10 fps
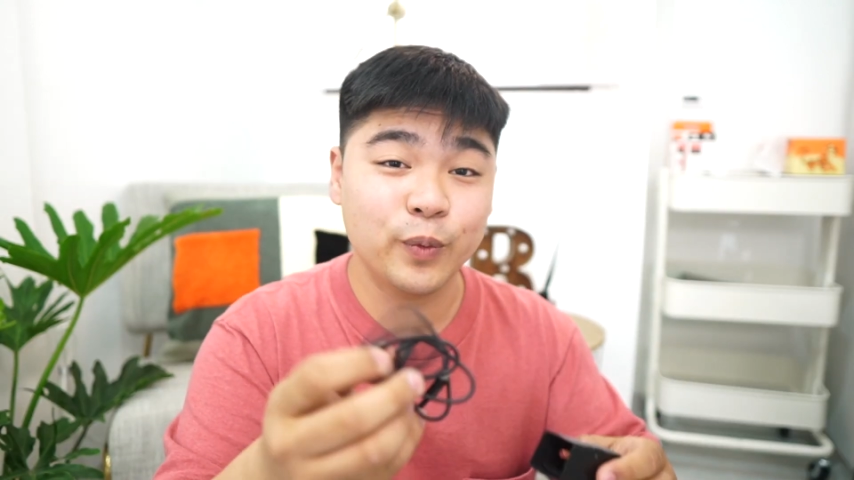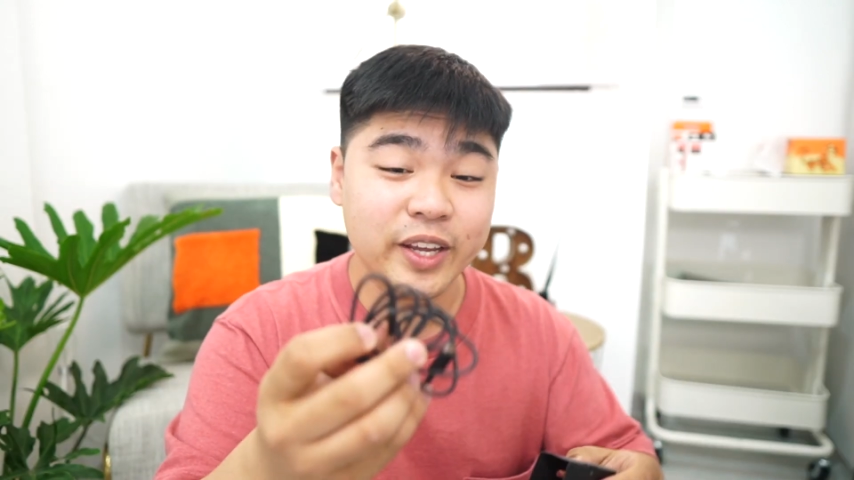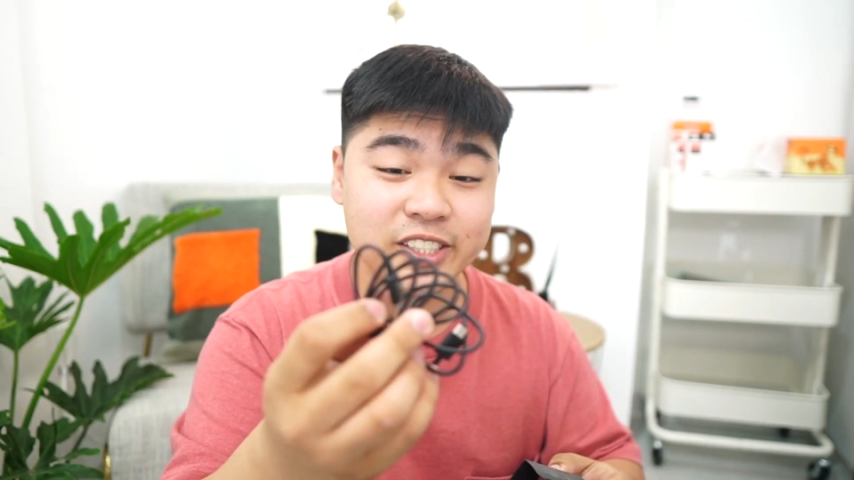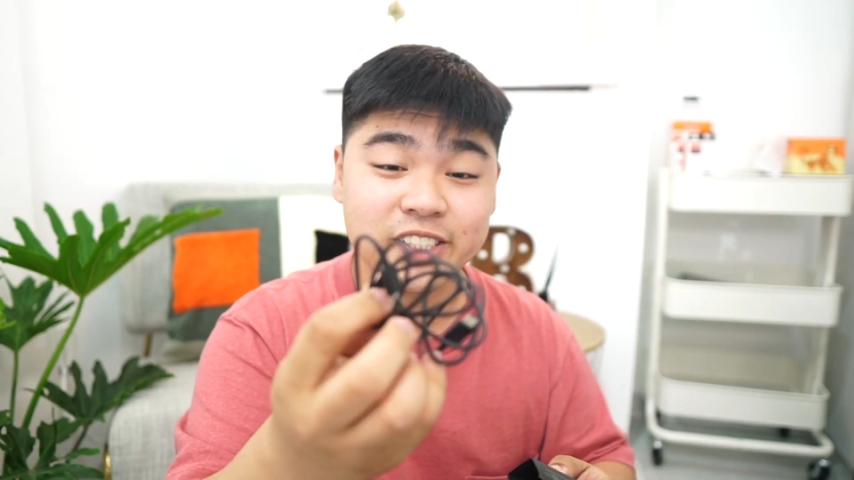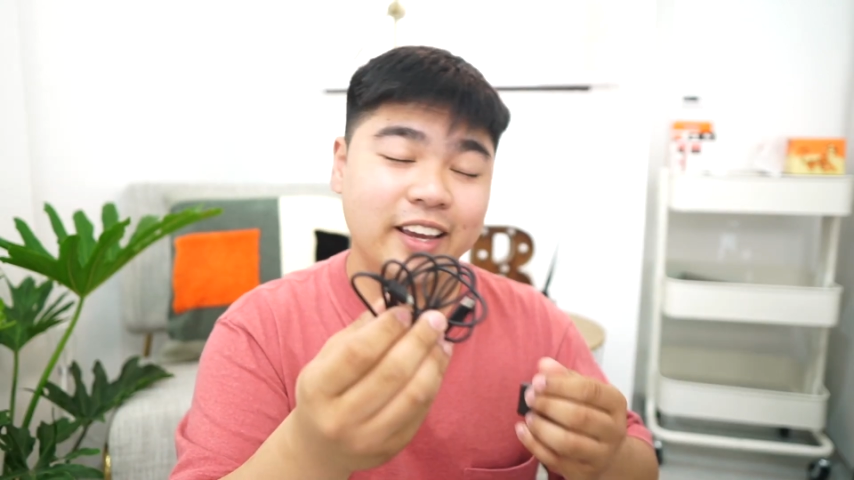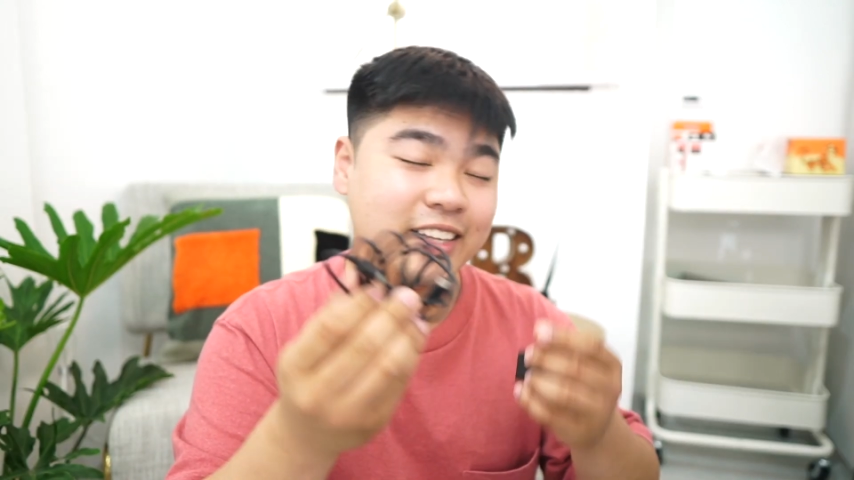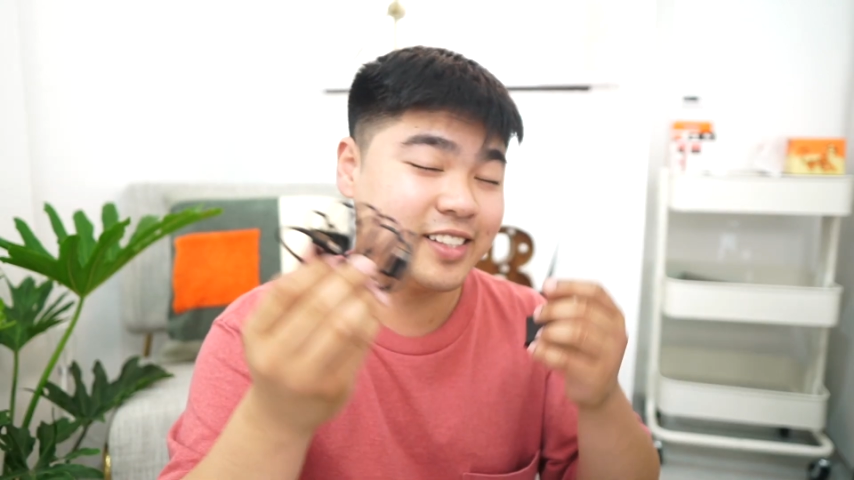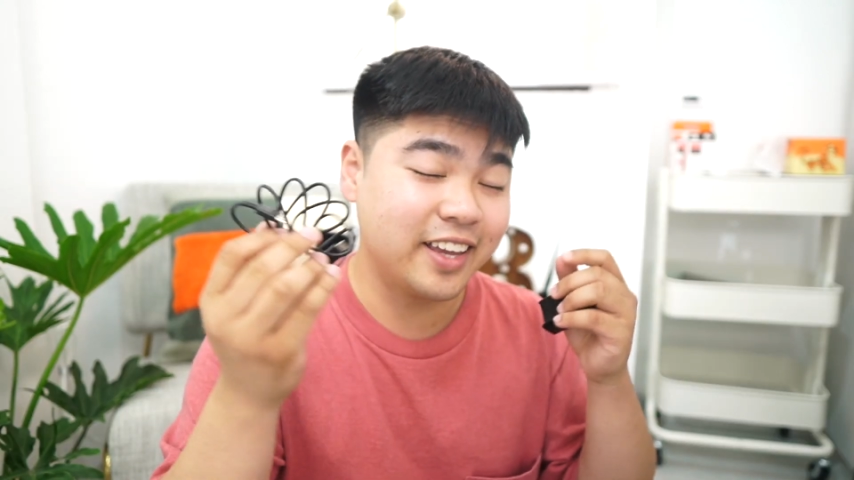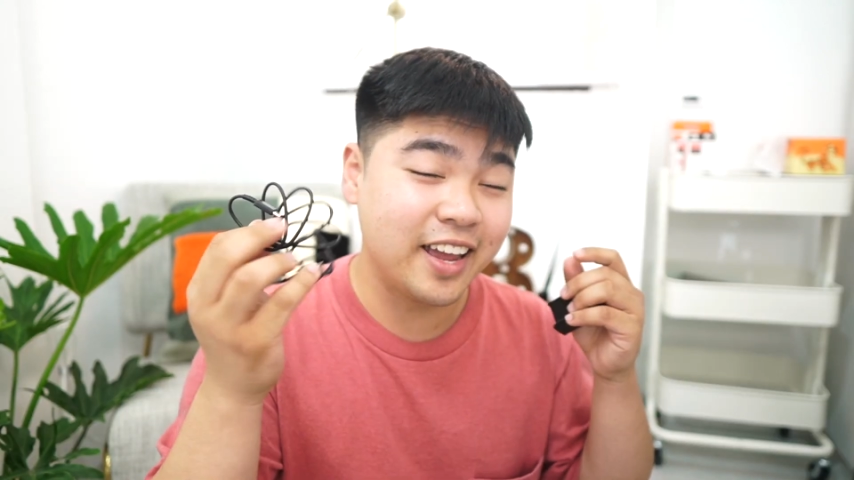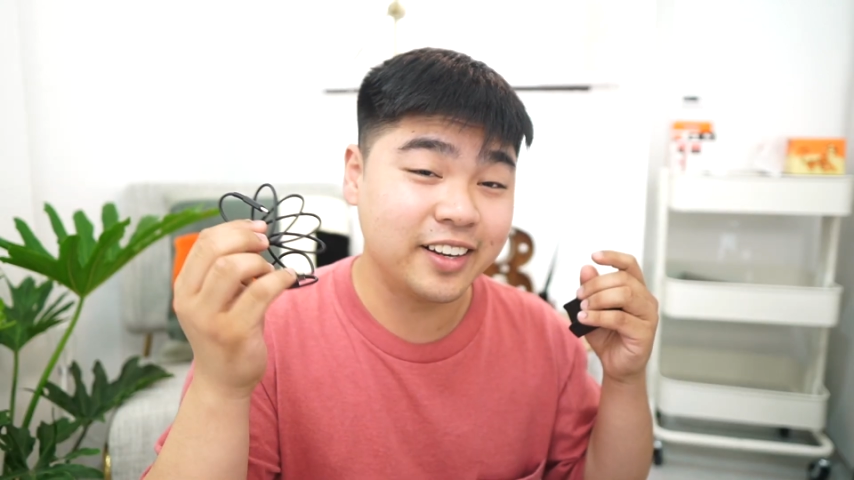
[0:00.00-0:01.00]
which is
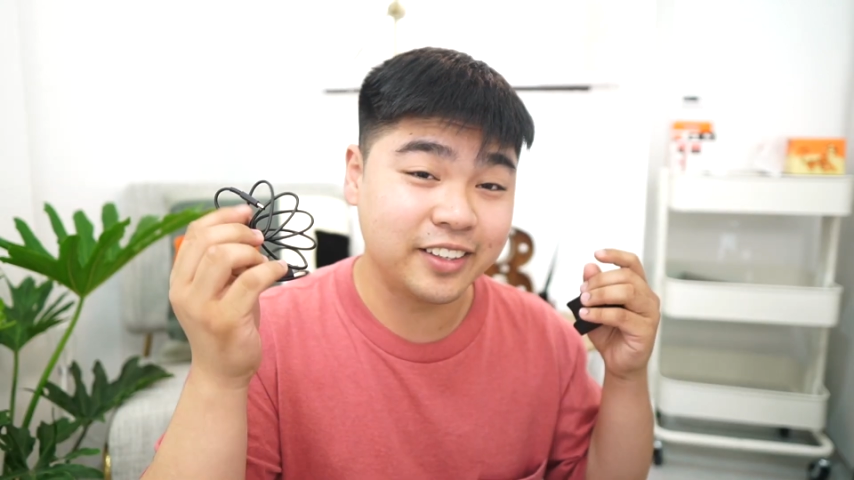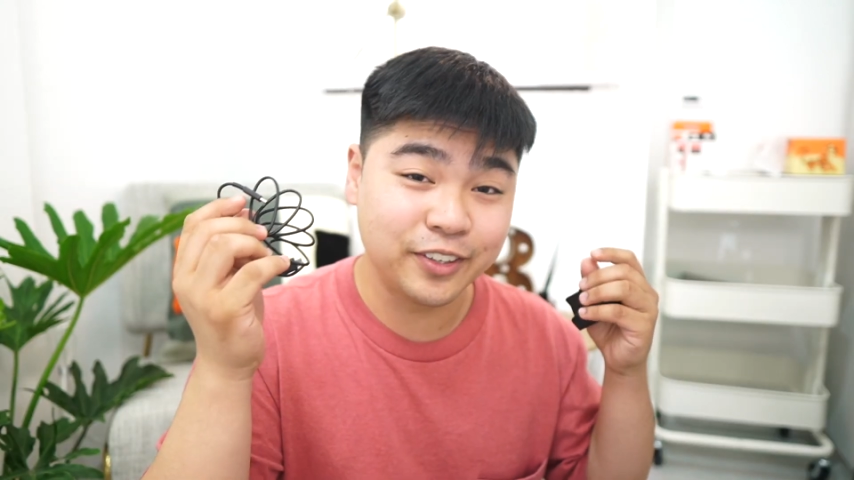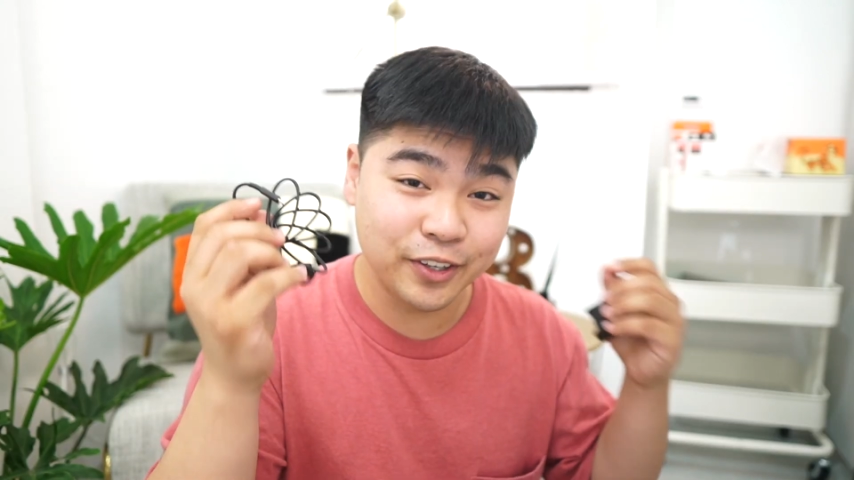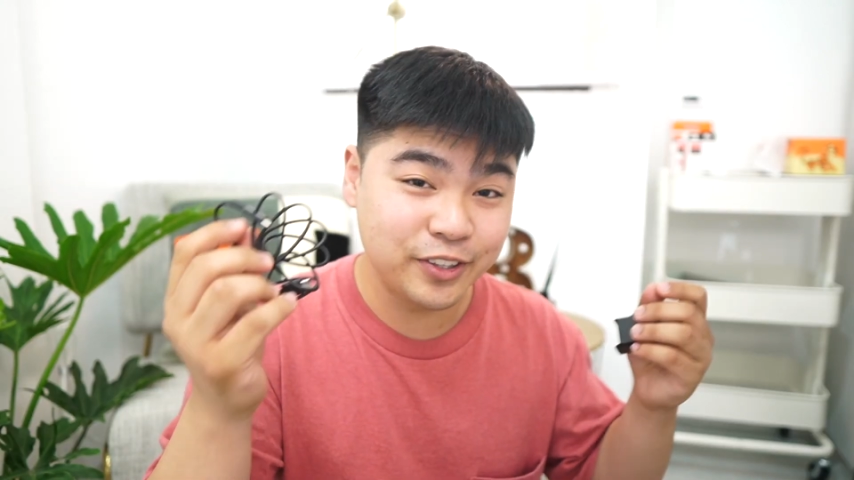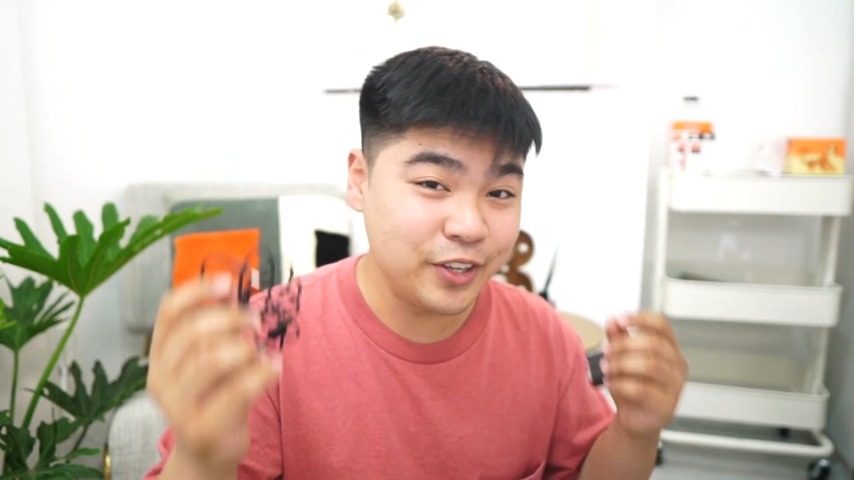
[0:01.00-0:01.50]
again good